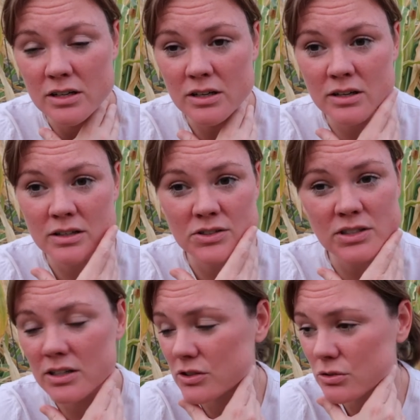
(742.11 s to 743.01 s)
Uh, it's
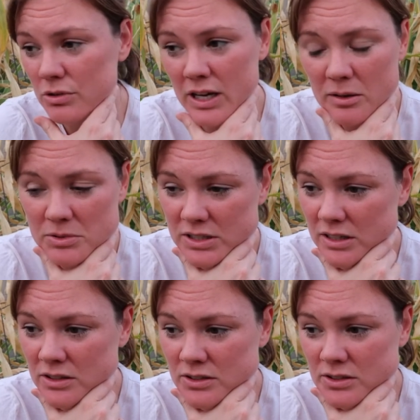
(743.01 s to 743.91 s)
not a tooth
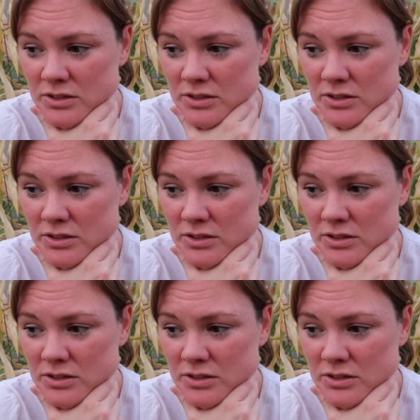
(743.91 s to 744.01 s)
abscess,